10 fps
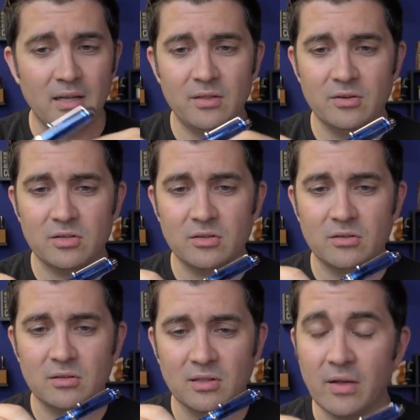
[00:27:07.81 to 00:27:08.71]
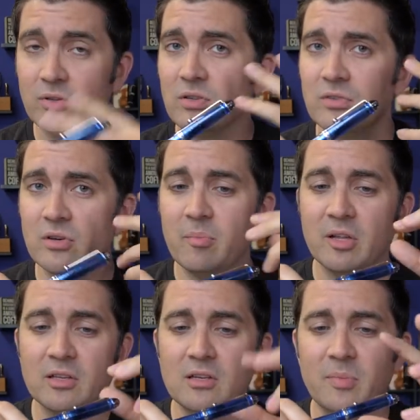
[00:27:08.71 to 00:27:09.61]
and there's certain levels of
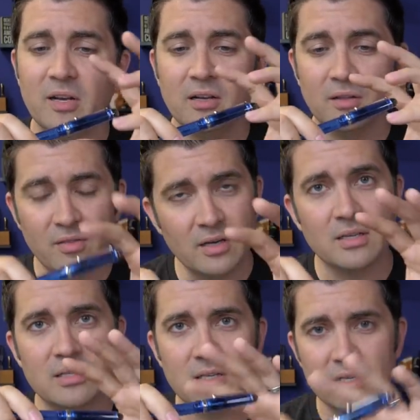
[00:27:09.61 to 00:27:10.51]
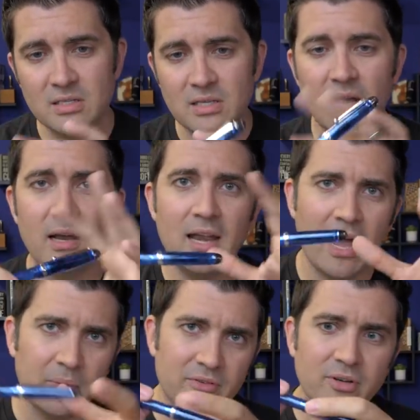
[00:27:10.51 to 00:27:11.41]
durability depending on the thickness, the design,
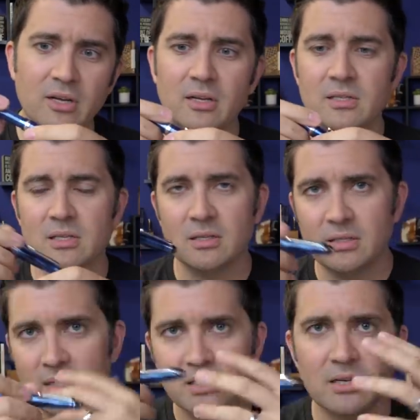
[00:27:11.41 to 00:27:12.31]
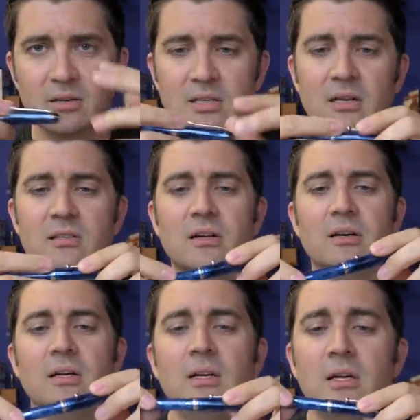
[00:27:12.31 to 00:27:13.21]
how it falls, all et cetera, et cetera, et cetera.